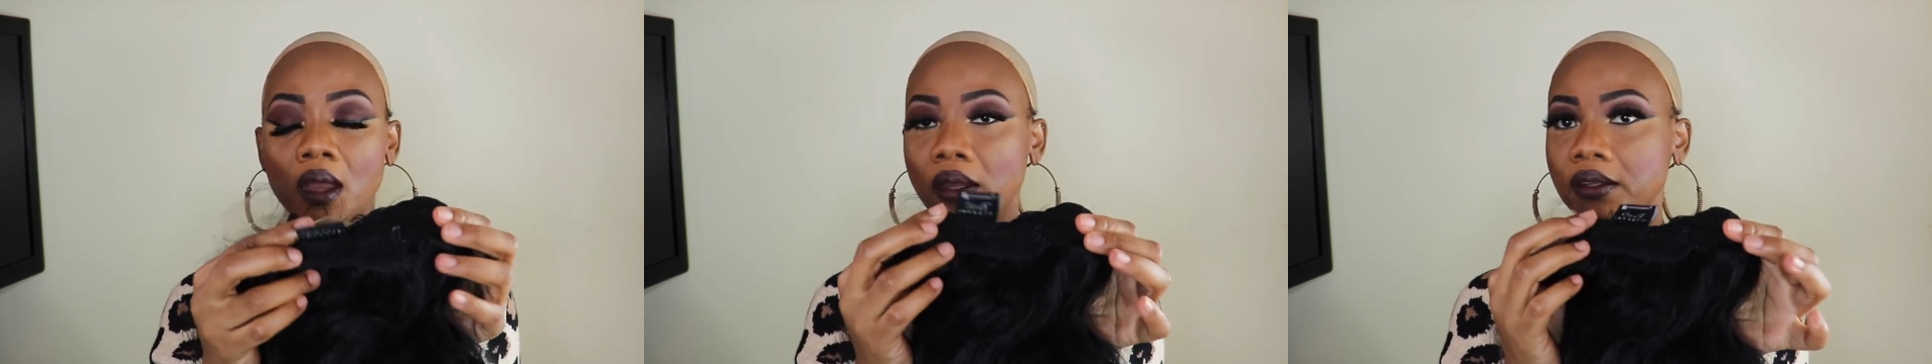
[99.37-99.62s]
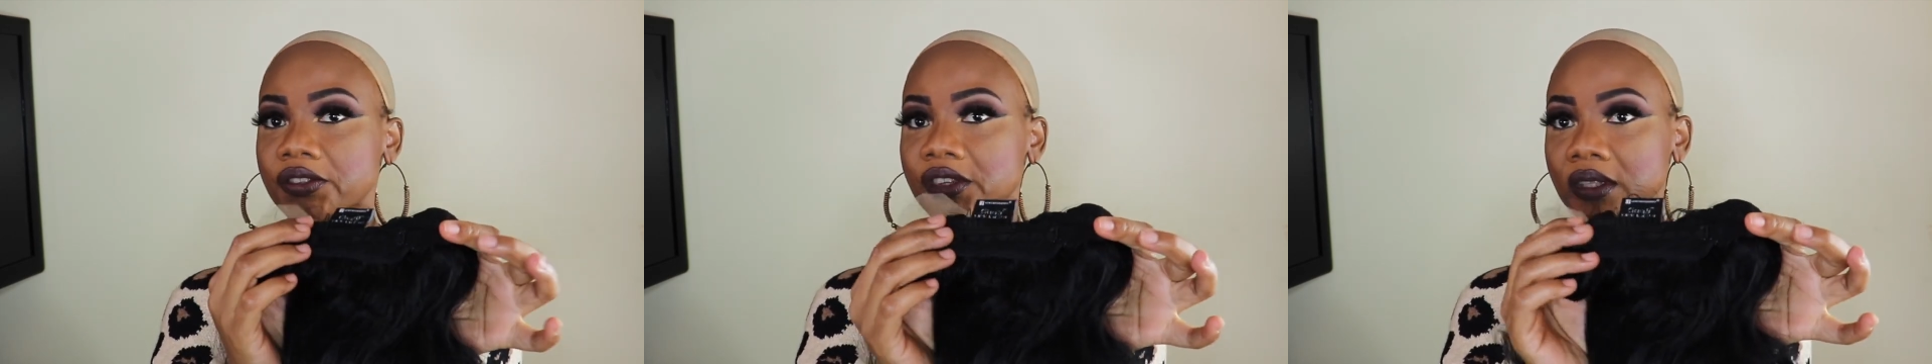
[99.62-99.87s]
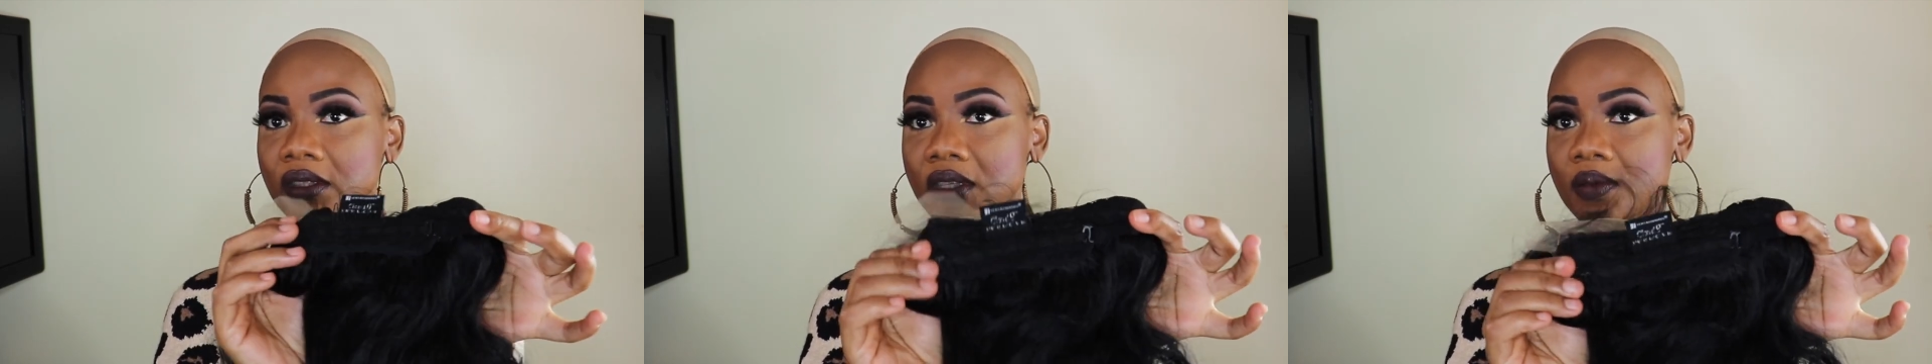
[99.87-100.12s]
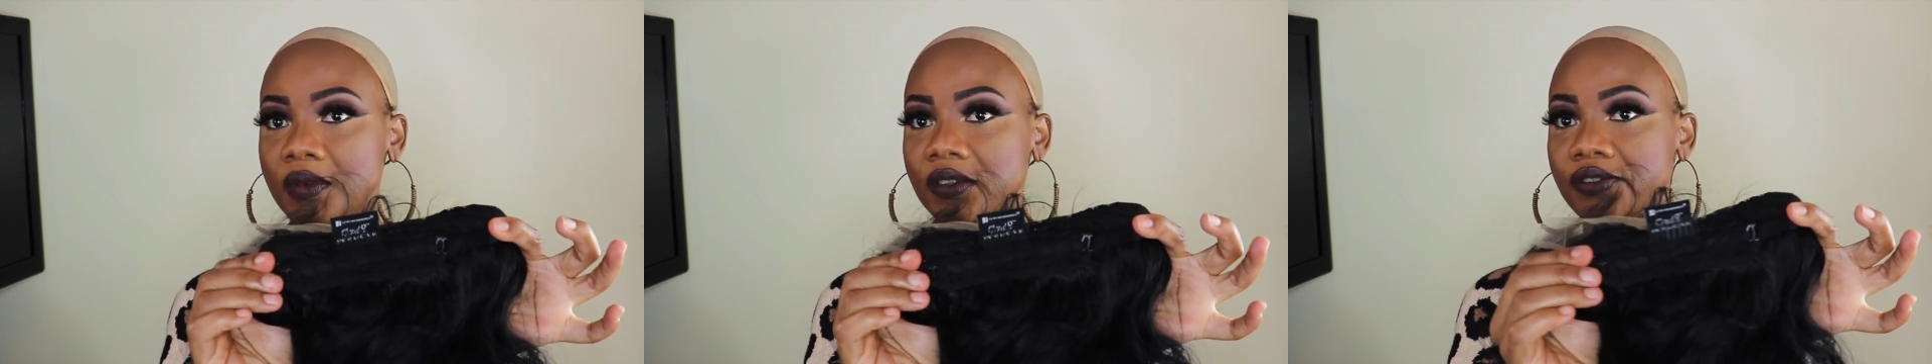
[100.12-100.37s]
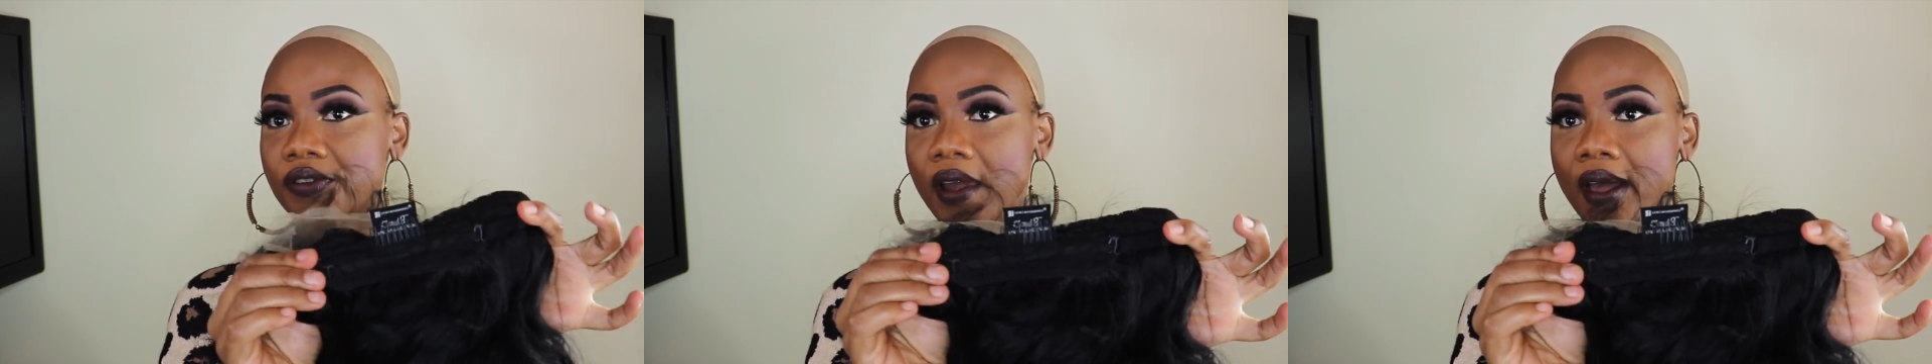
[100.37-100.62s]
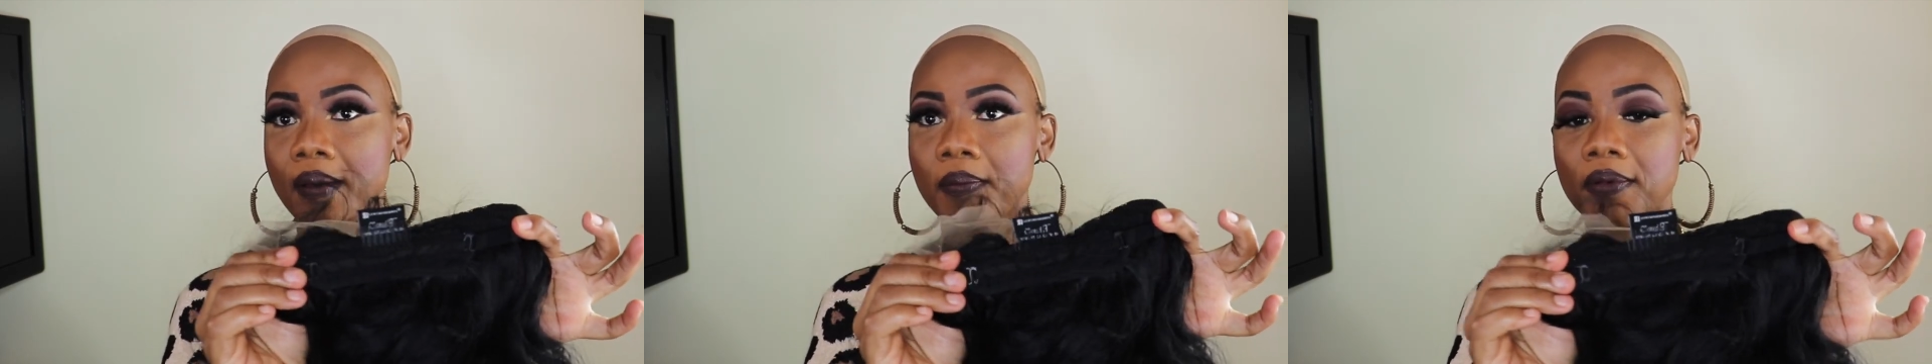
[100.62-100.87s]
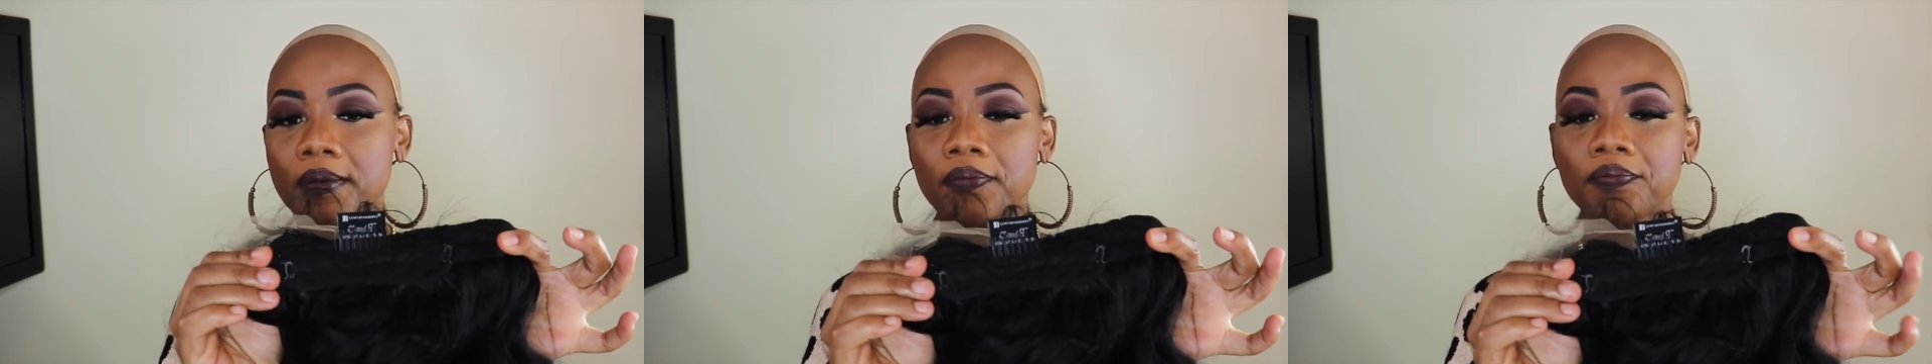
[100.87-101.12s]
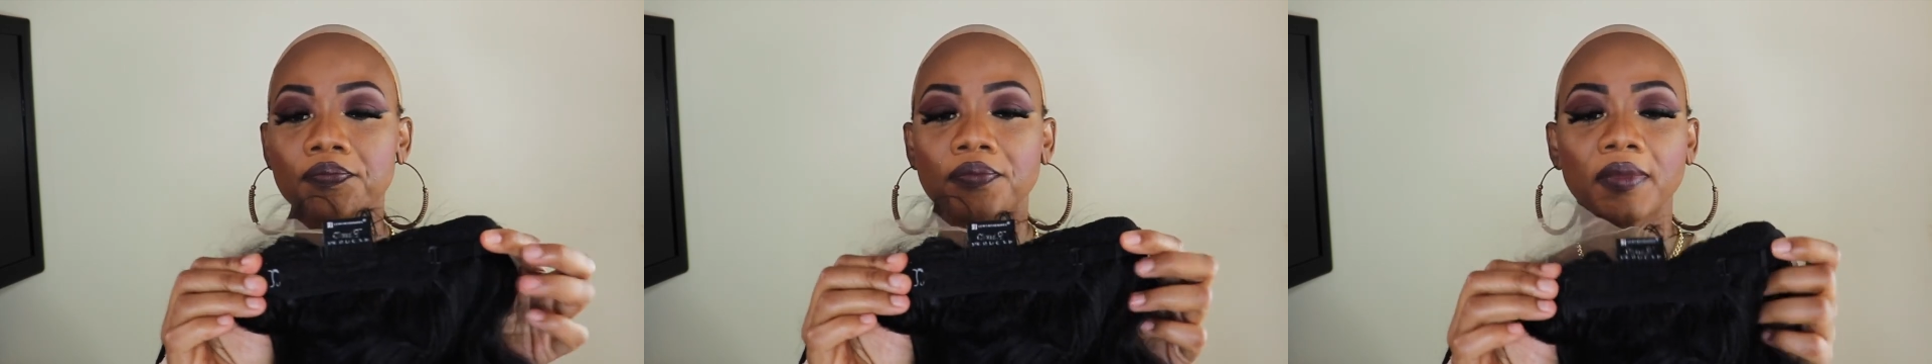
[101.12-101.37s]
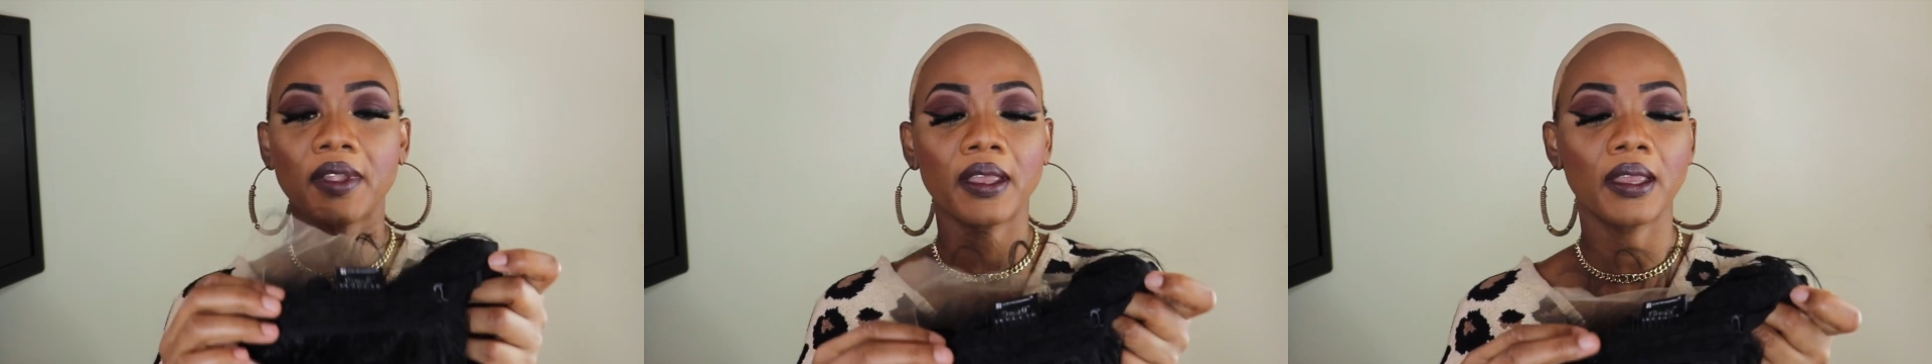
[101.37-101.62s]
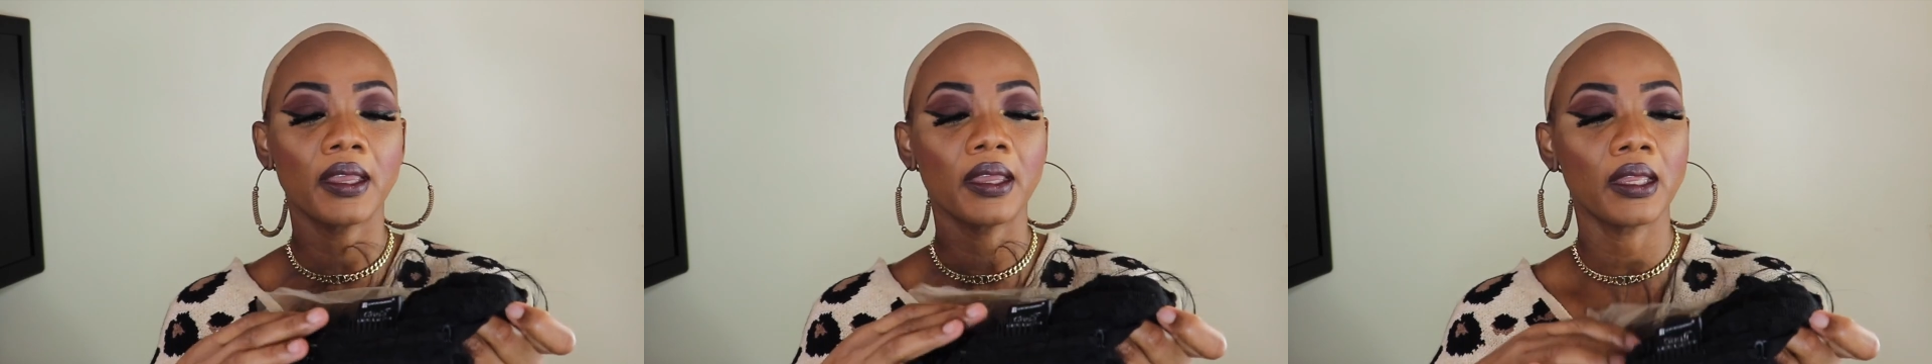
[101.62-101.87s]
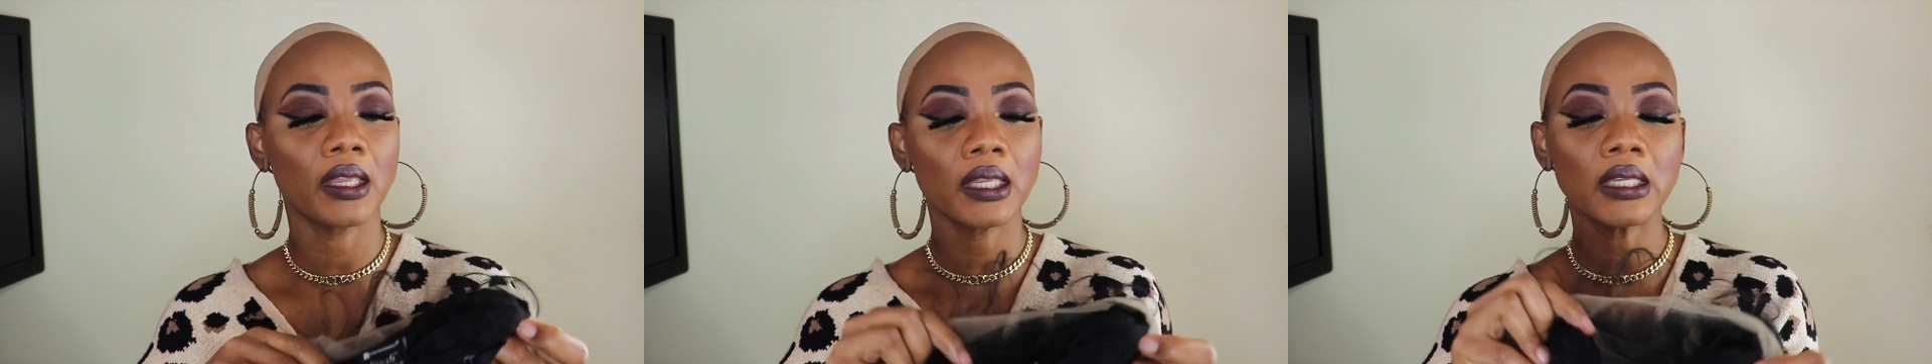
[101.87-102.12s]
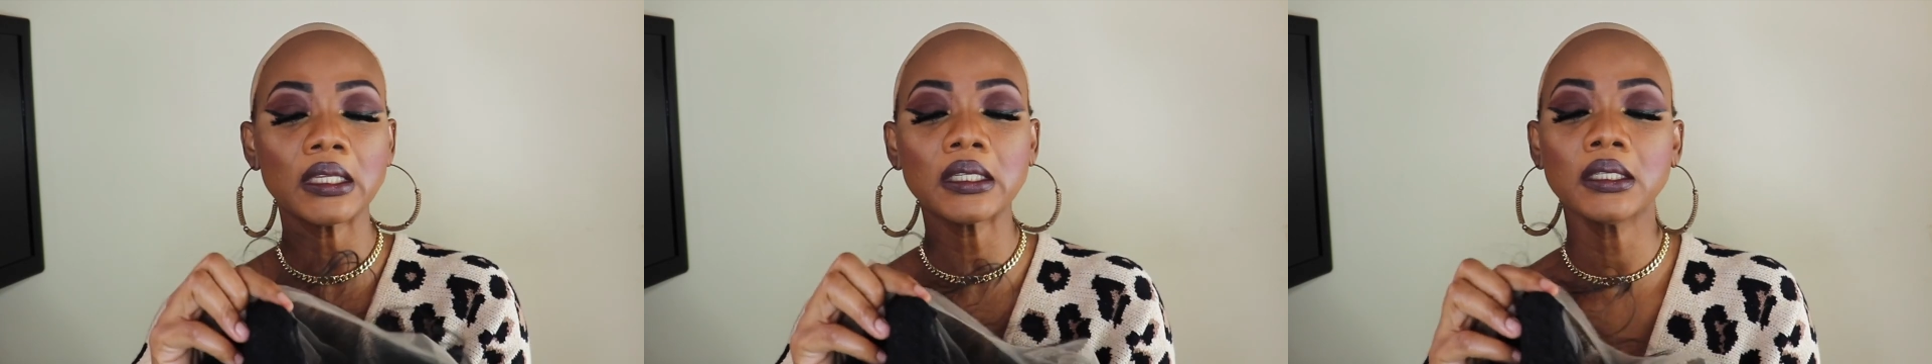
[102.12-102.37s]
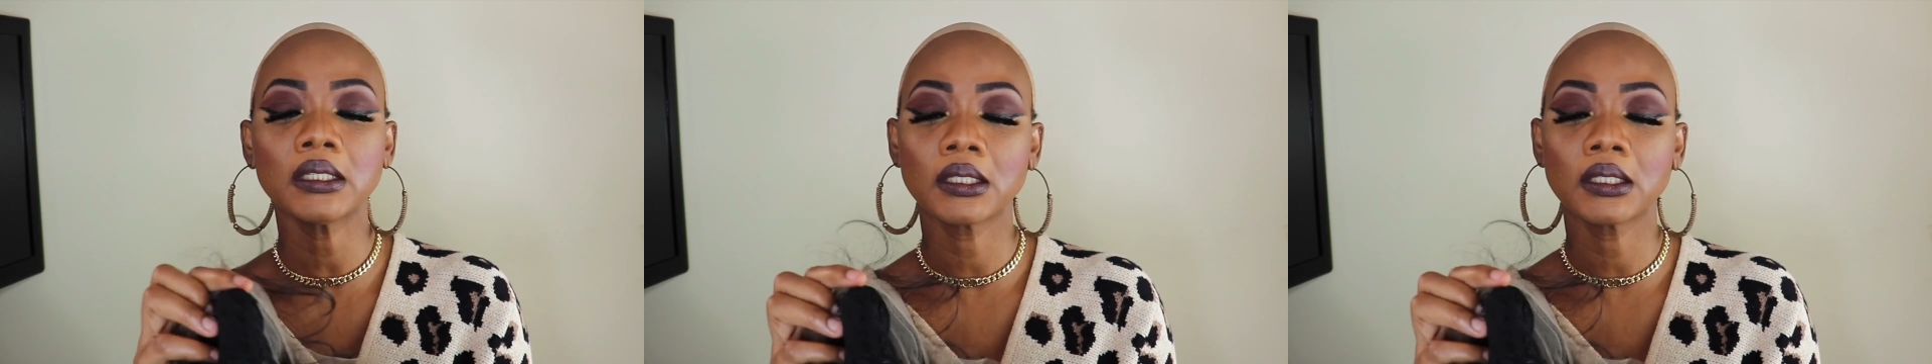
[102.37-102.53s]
Adjustable strap, and